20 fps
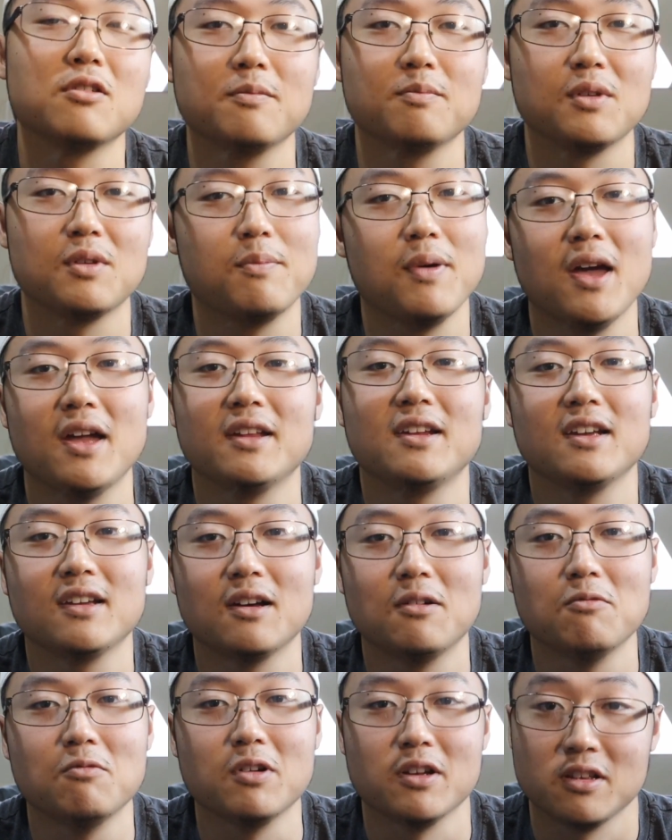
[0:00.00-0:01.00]
depending
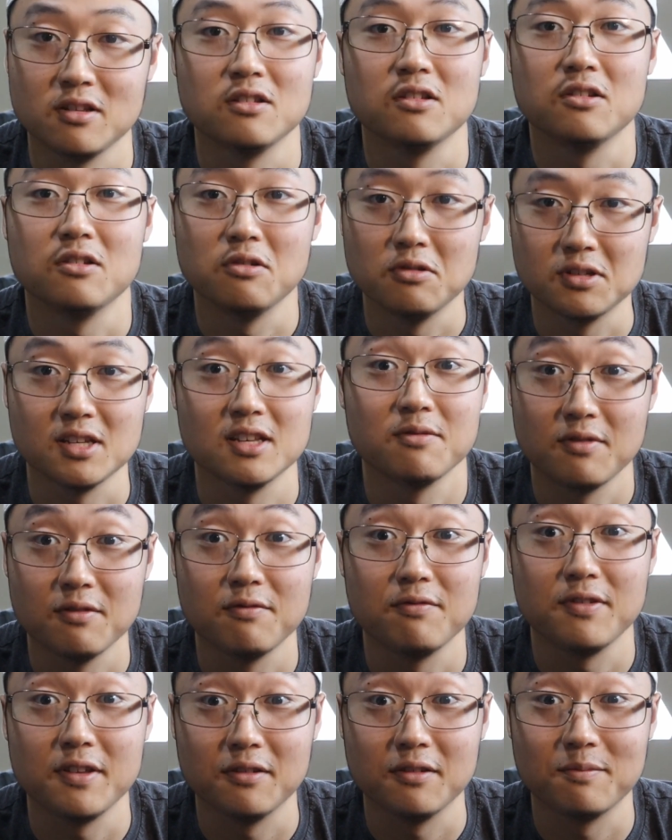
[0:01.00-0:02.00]
on what you use in
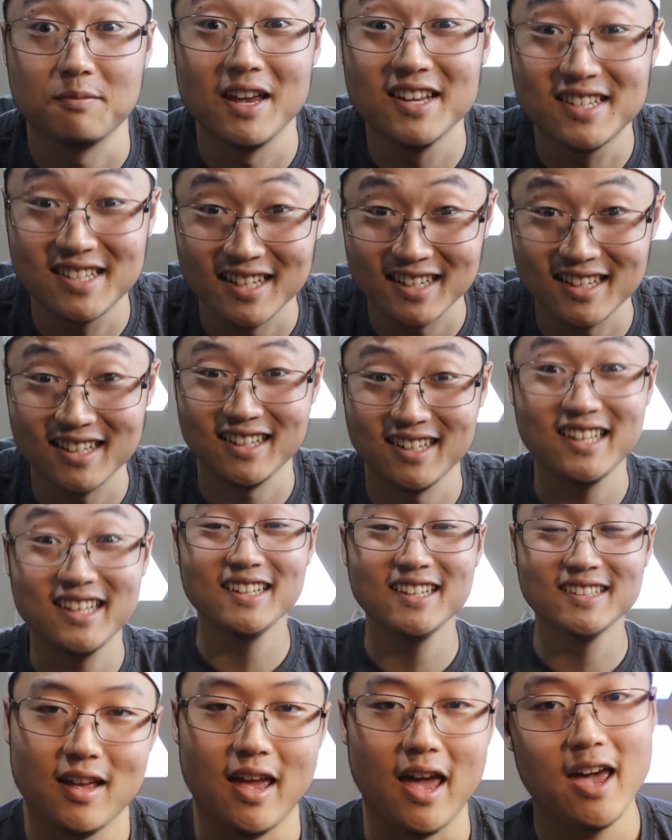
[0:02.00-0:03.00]
the field basically.